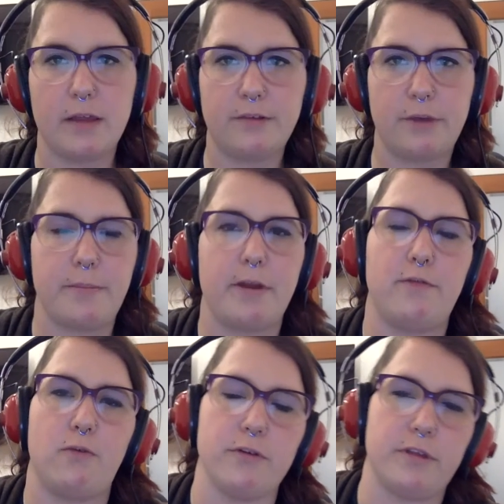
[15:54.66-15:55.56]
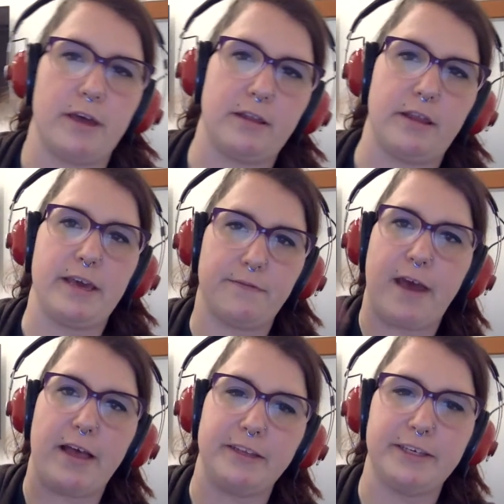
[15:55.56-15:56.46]
a great metaphor, that like
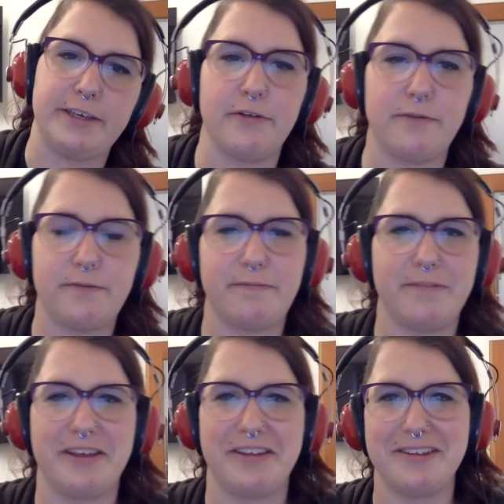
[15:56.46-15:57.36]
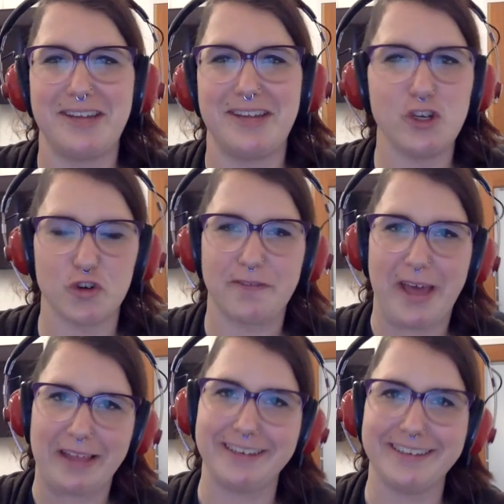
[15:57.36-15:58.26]
valley of danger
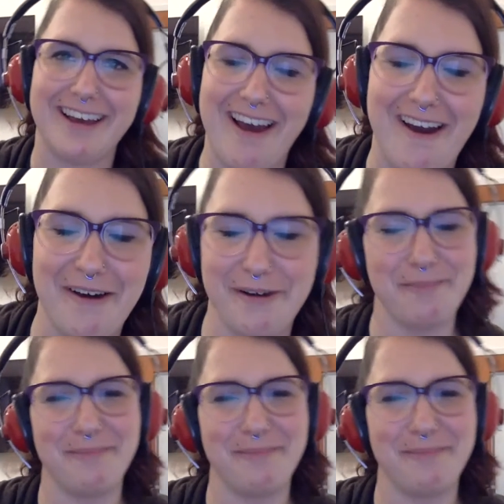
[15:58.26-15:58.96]
valley. Right.